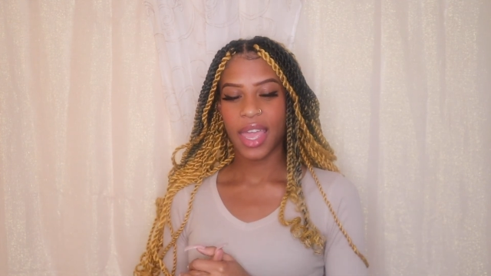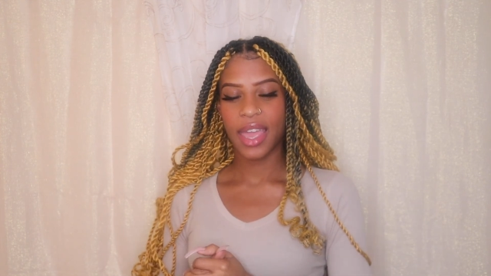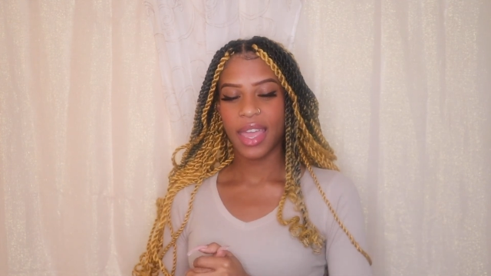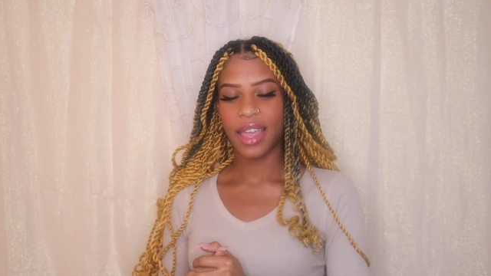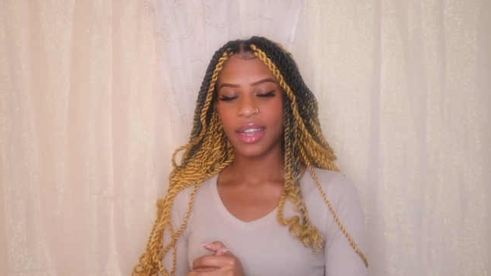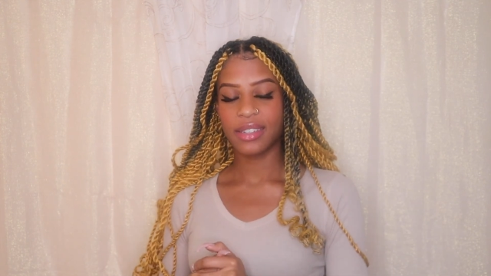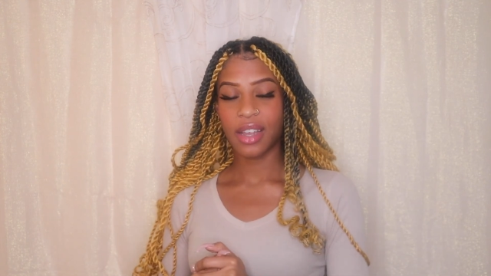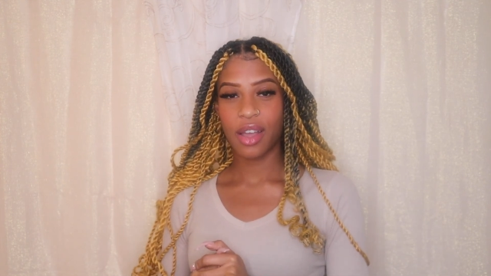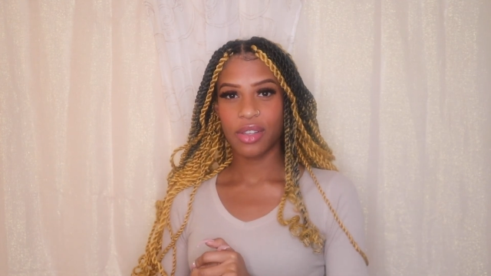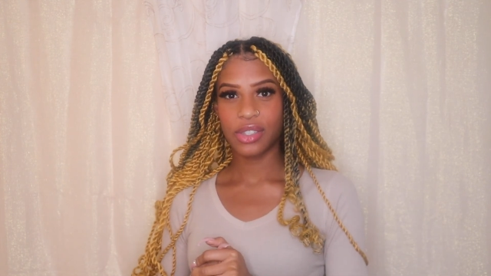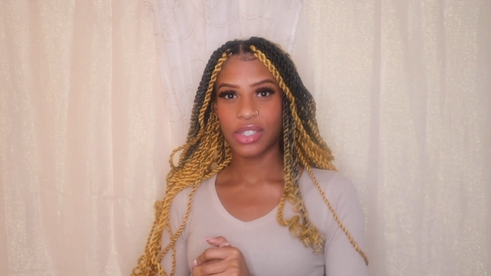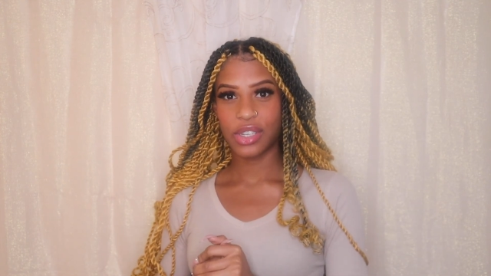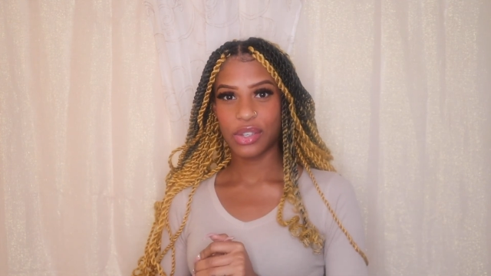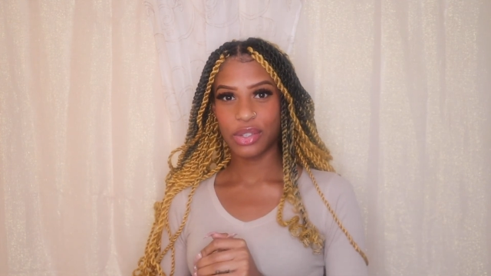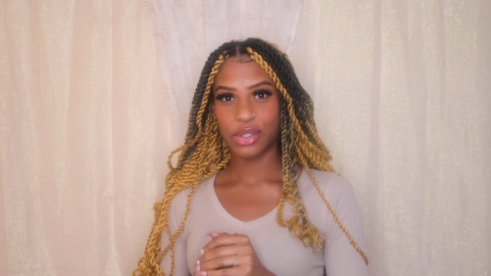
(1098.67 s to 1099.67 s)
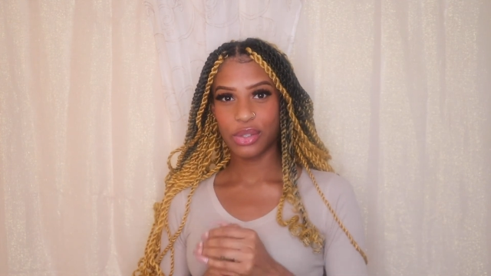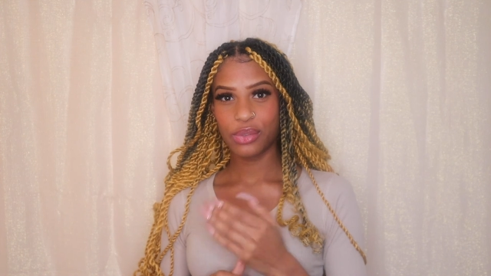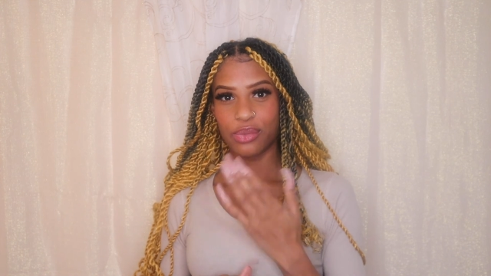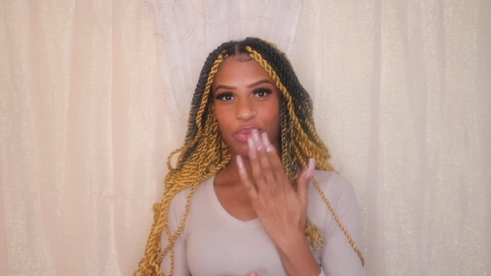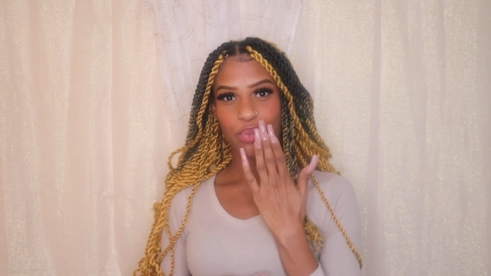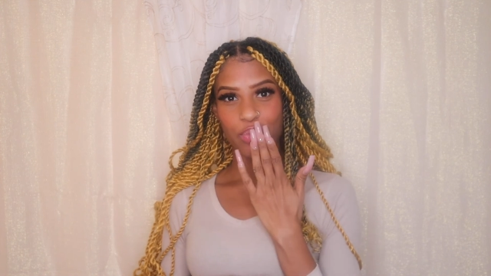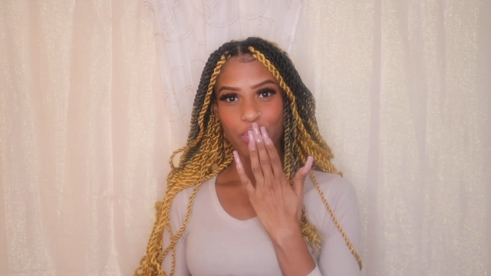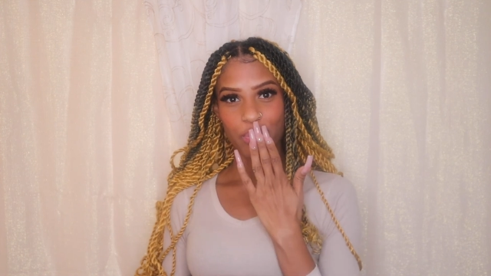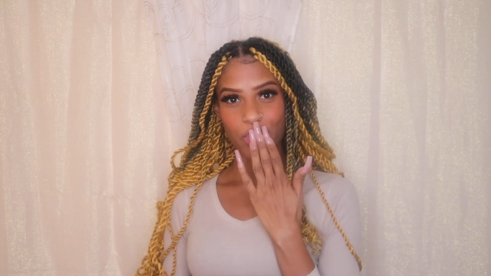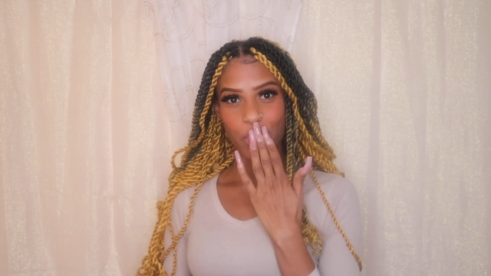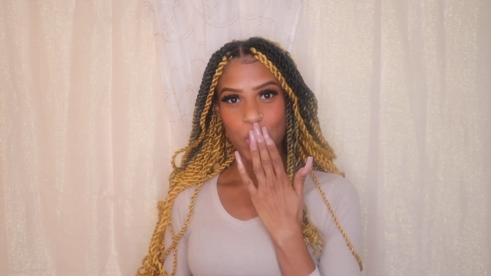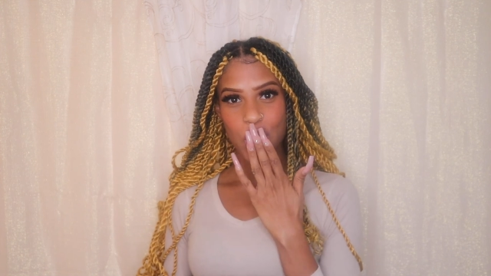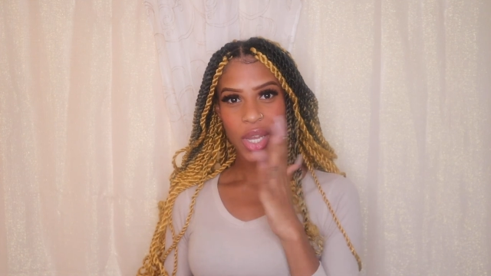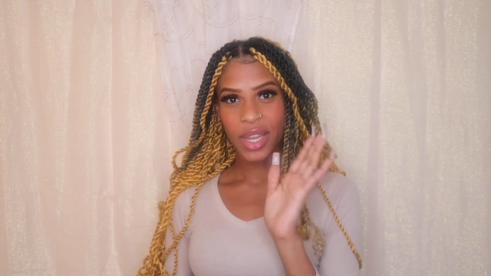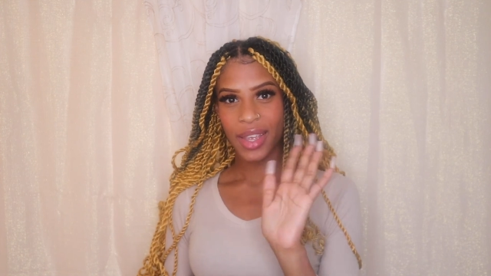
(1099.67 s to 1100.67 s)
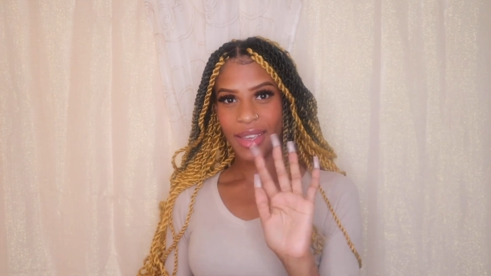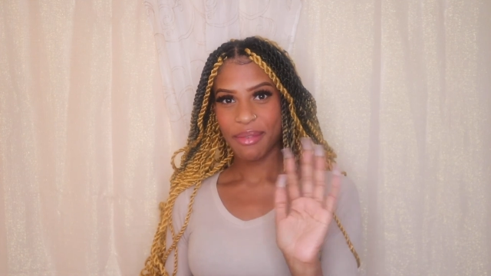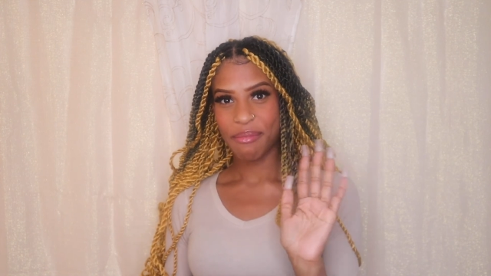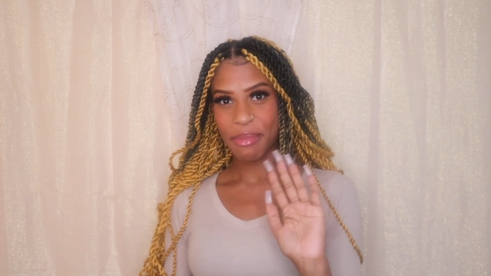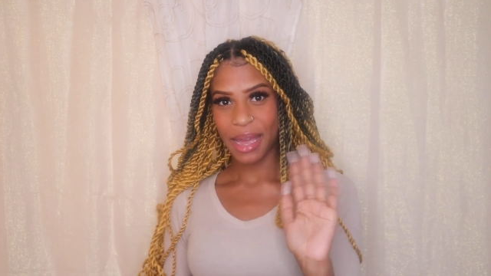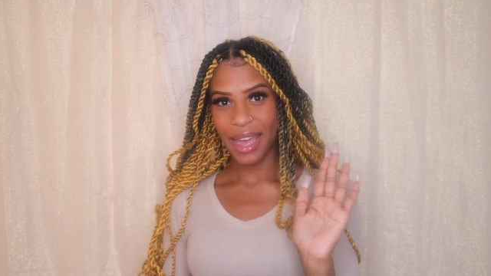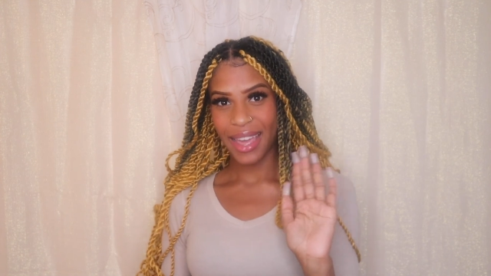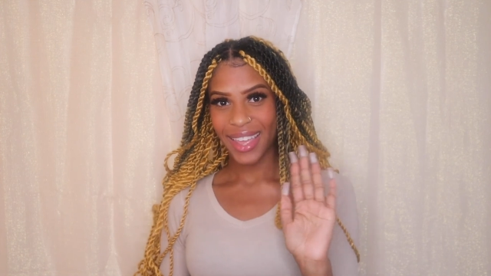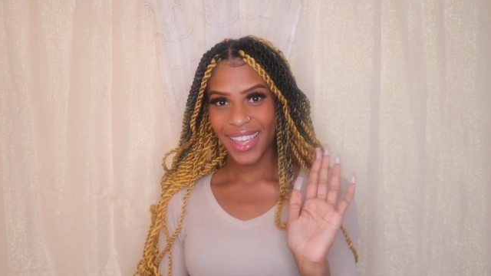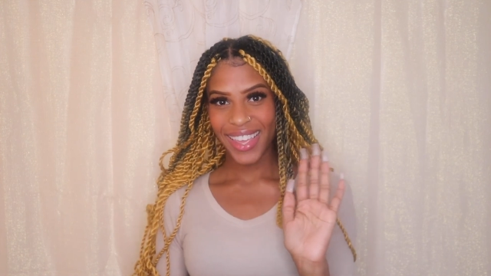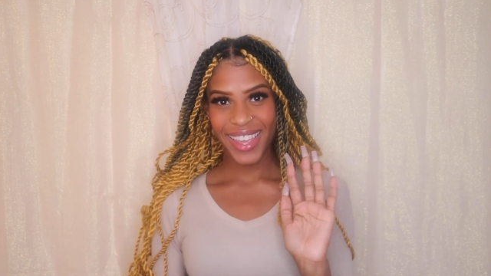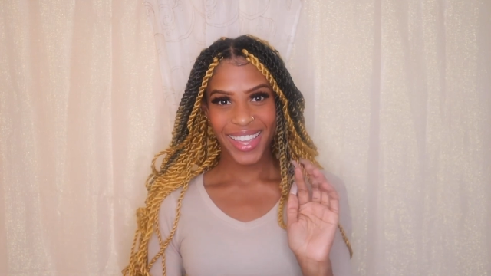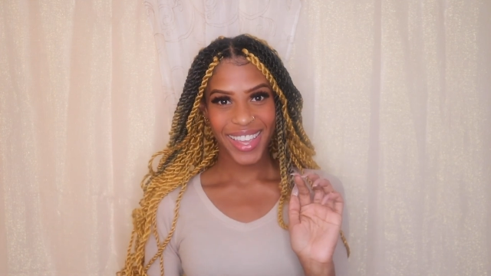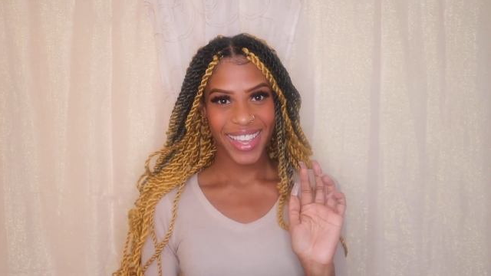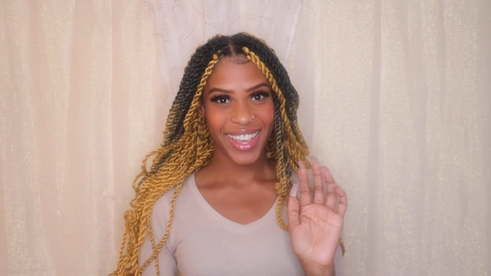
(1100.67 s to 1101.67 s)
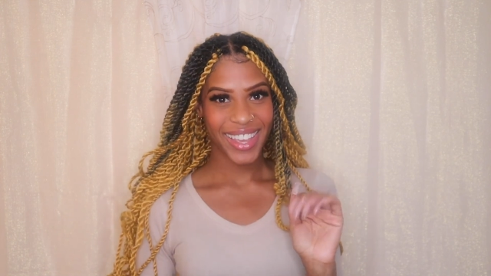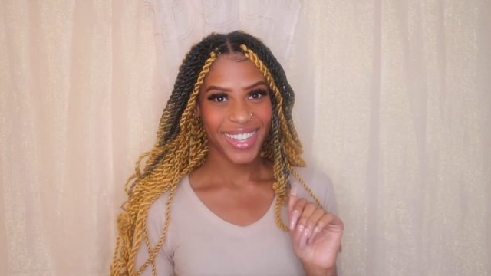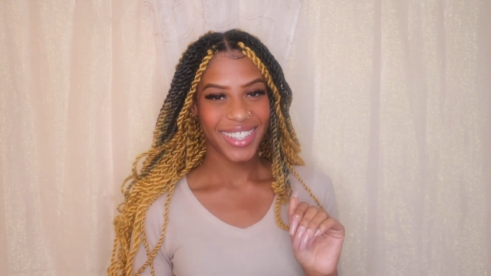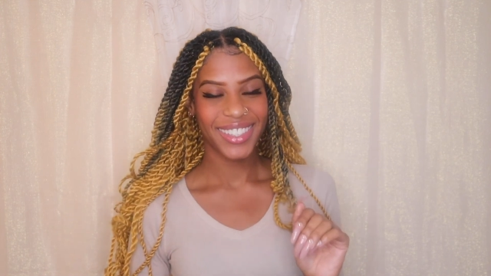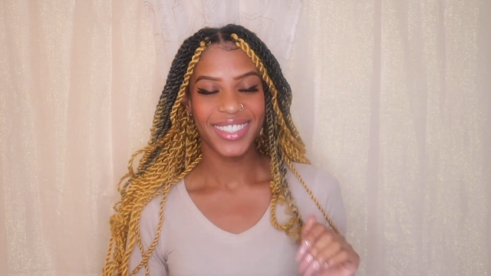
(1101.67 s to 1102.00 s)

and I'll see you soon. Bye.